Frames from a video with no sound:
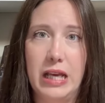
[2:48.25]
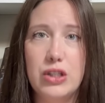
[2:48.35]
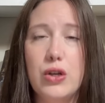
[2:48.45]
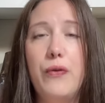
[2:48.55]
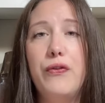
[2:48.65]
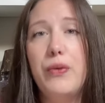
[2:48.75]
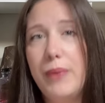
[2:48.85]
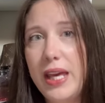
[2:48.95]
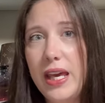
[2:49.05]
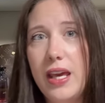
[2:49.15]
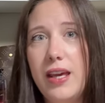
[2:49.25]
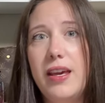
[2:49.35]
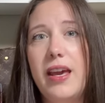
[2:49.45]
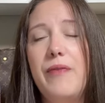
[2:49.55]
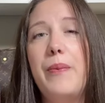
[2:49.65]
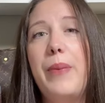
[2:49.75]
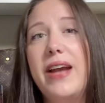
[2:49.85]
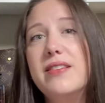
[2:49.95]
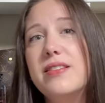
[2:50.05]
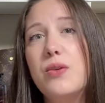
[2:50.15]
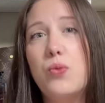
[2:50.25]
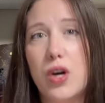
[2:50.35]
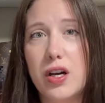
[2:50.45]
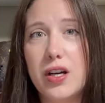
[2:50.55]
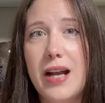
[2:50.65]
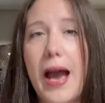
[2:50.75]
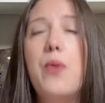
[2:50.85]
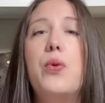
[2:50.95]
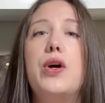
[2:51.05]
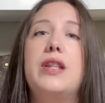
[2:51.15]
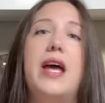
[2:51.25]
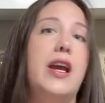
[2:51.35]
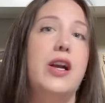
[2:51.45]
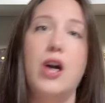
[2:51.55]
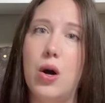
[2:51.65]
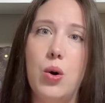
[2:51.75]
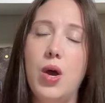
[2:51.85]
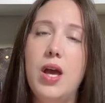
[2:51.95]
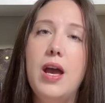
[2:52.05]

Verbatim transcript: So, for me, if a bag doesn't work, I will let it go.